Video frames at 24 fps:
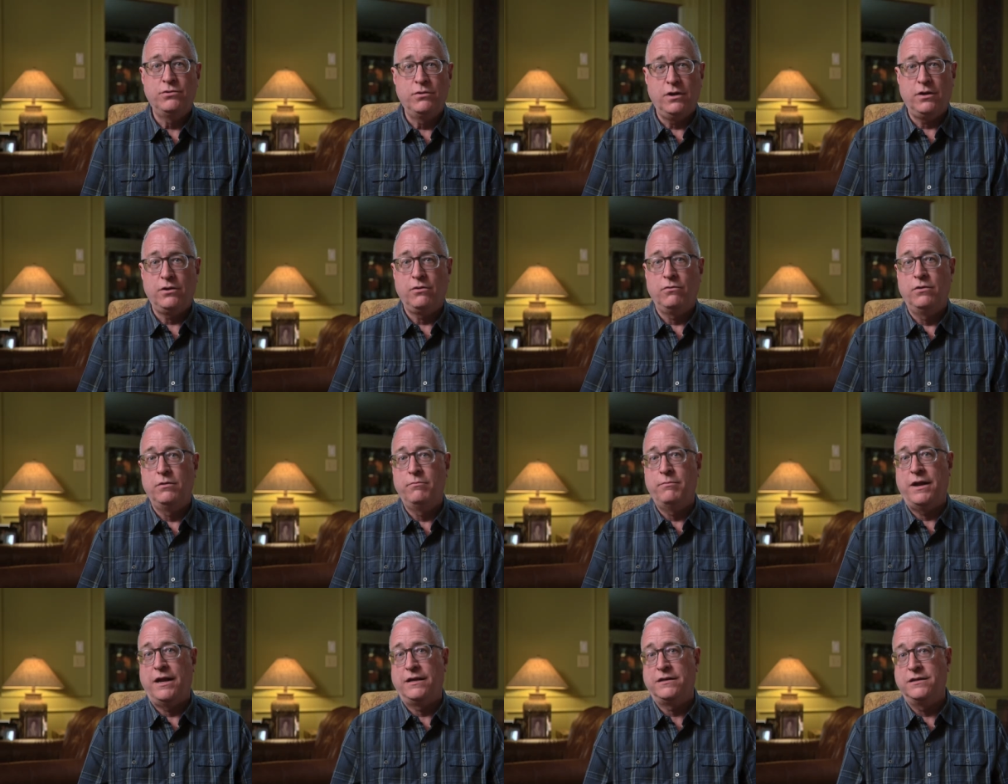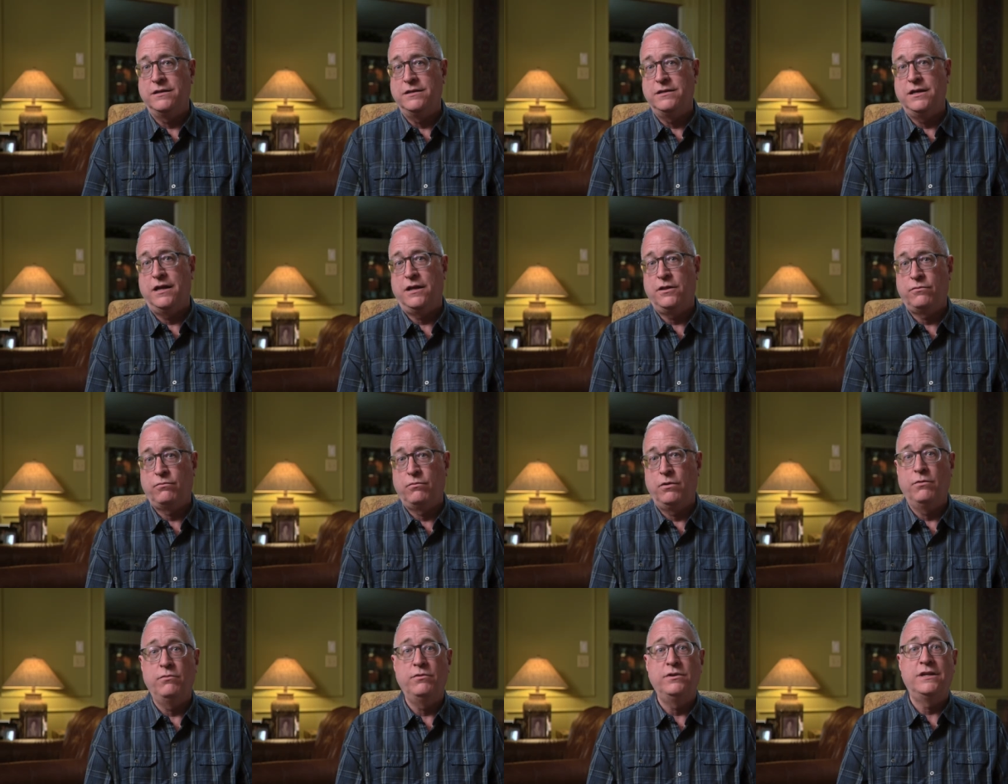you're not going back to
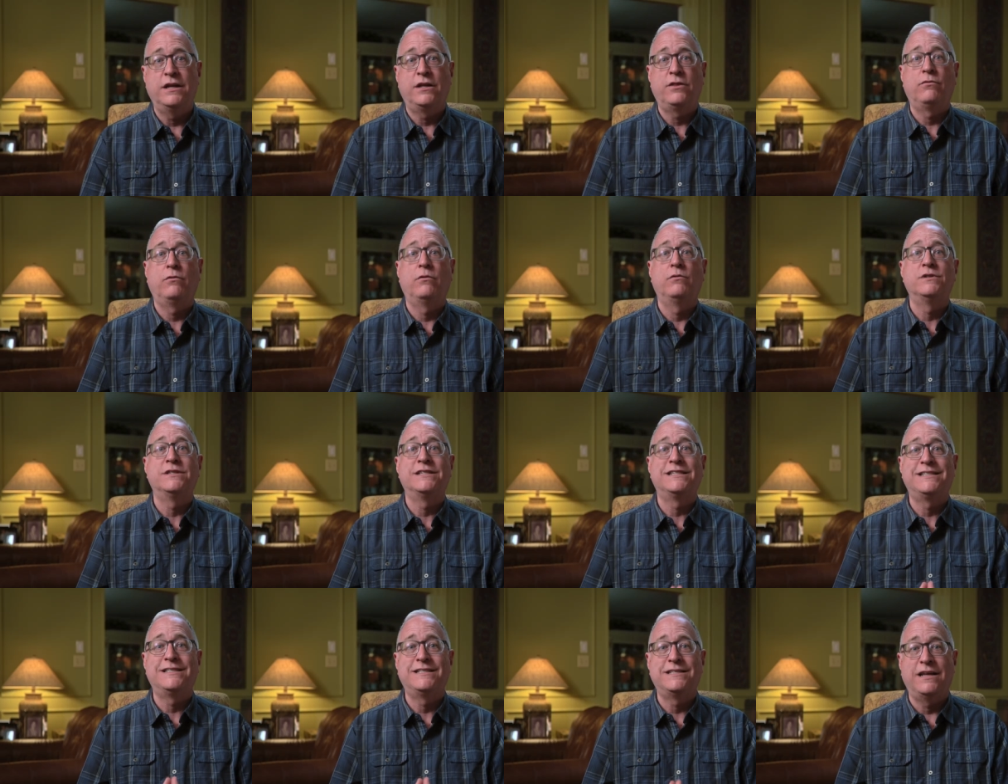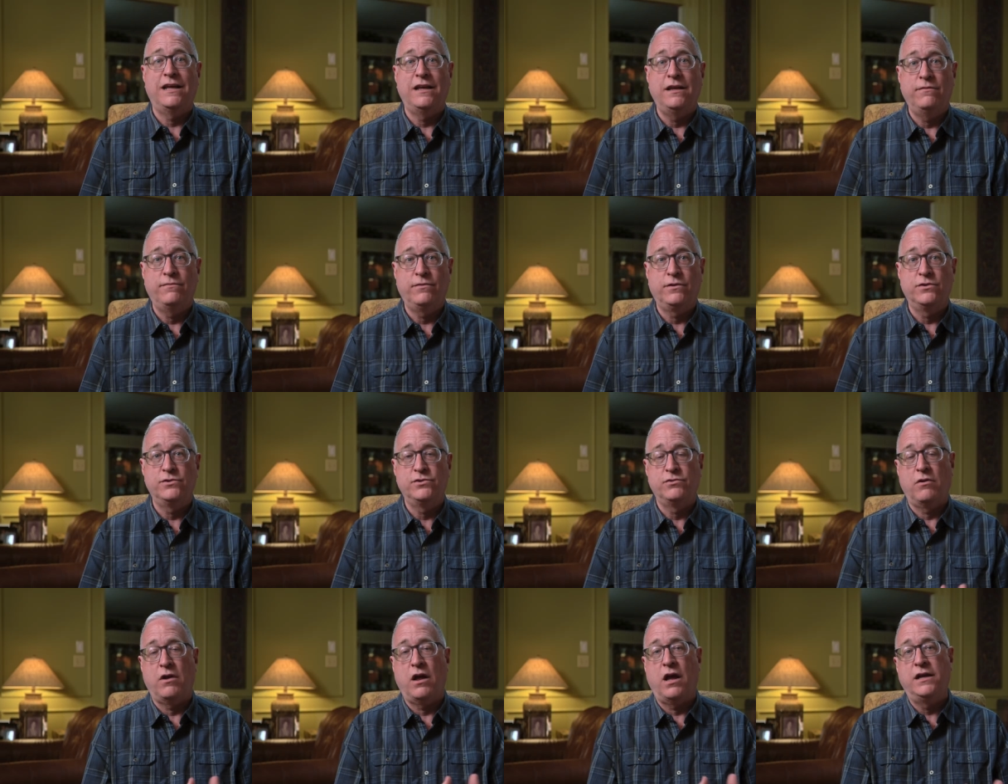death row. Death row is safe
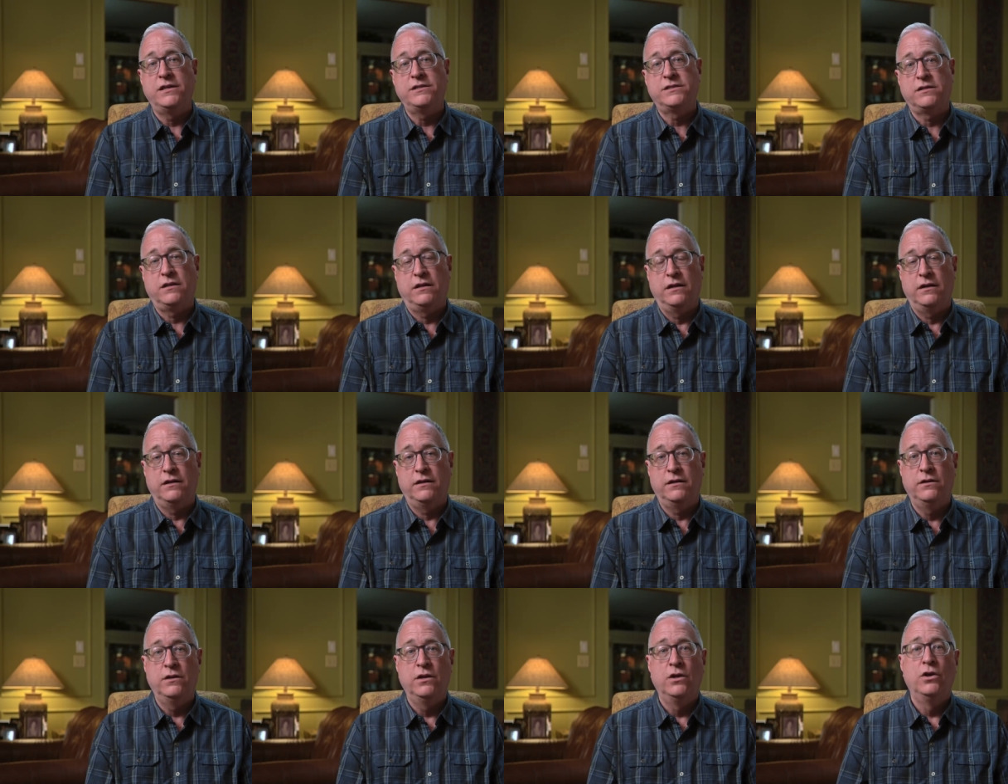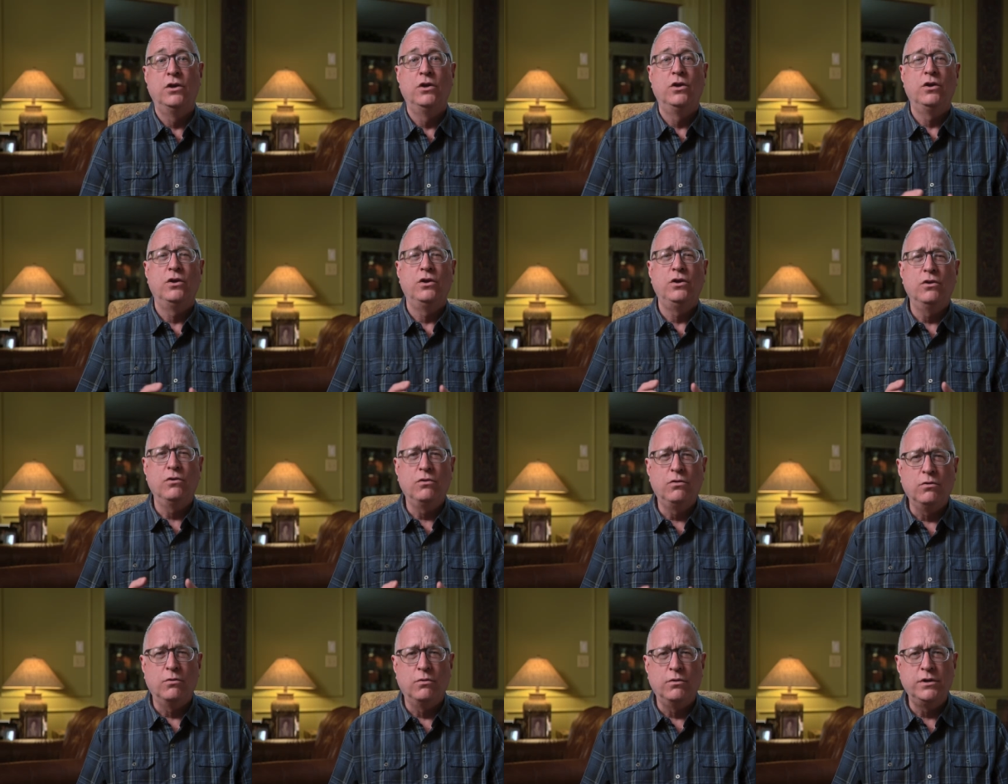because you're isolated.
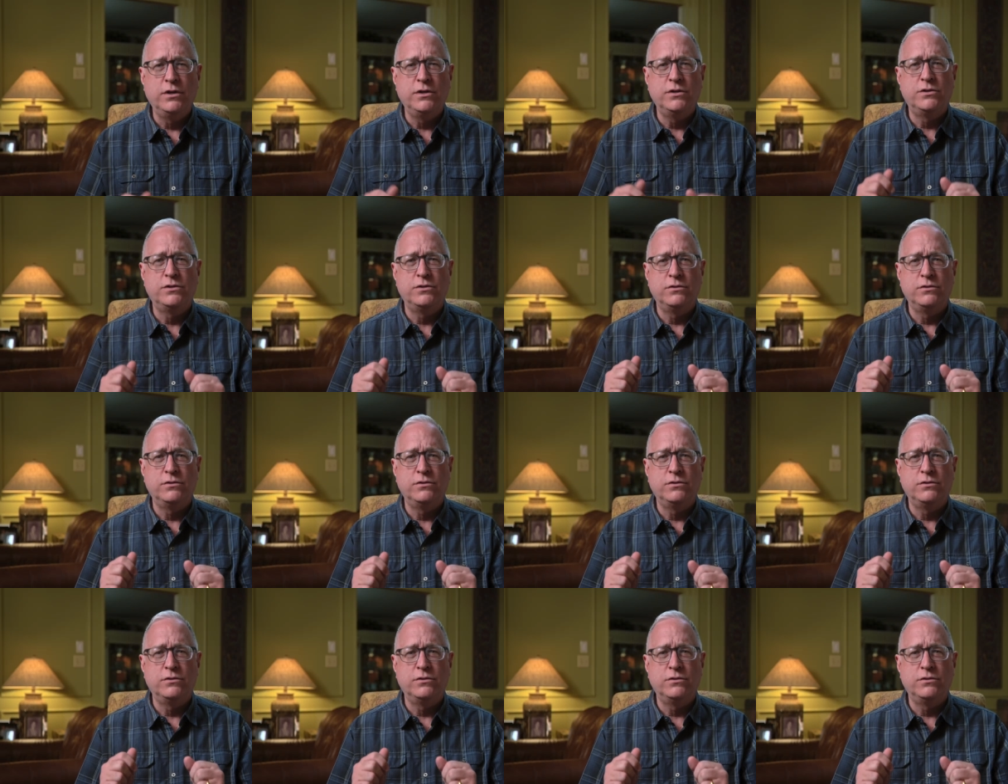You're going